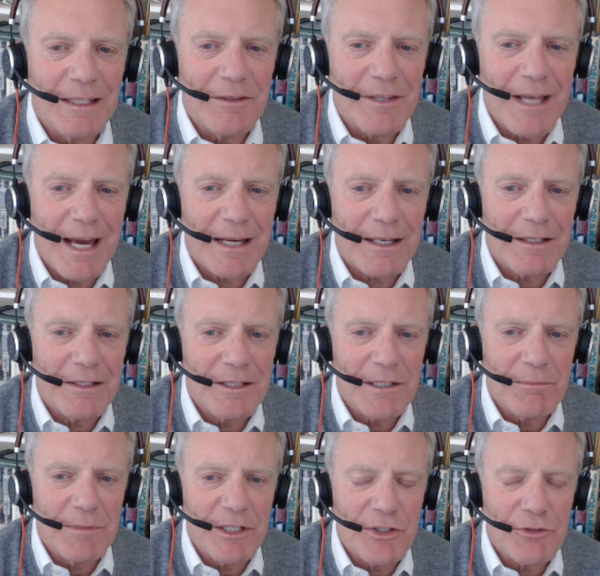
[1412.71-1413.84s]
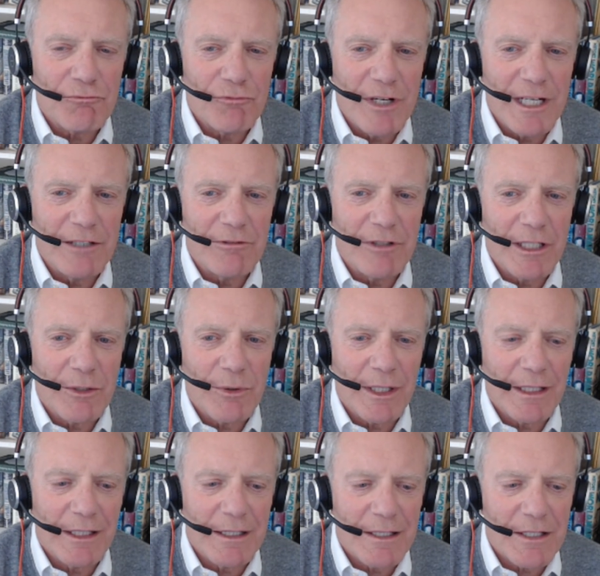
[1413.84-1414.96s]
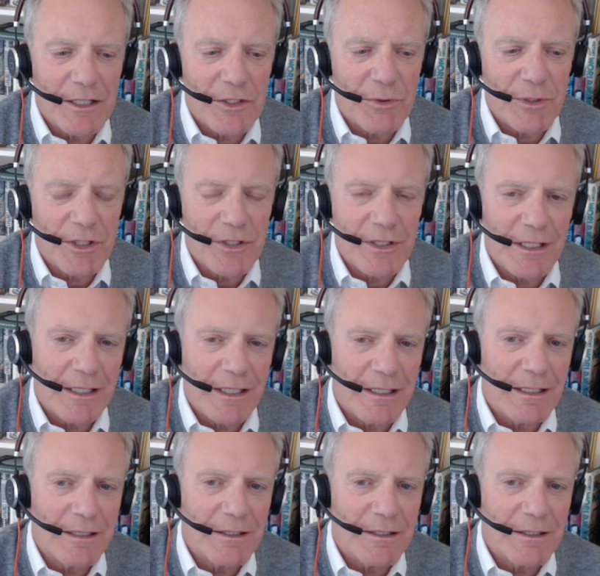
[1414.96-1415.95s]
yeah, that can diminish really, really quickly in a situation like